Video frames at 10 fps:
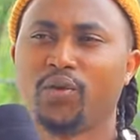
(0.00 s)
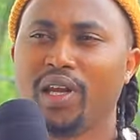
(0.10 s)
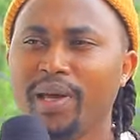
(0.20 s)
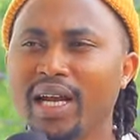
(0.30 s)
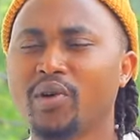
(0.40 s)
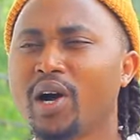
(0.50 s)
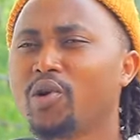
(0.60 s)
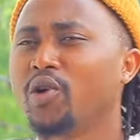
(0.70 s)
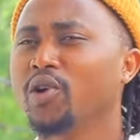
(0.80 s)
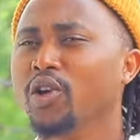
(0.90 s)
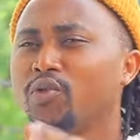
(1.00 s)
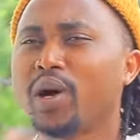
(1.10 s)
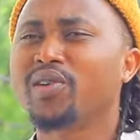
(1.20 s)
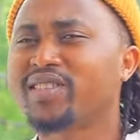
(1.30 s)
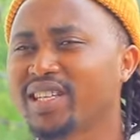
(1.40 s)
twari twirinze
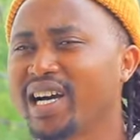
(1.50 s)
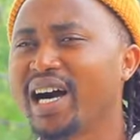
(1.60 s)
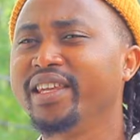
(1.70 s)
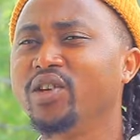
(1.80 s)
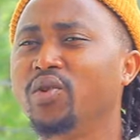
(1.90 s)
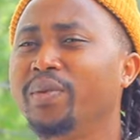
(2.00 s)
twakoze ikiganiro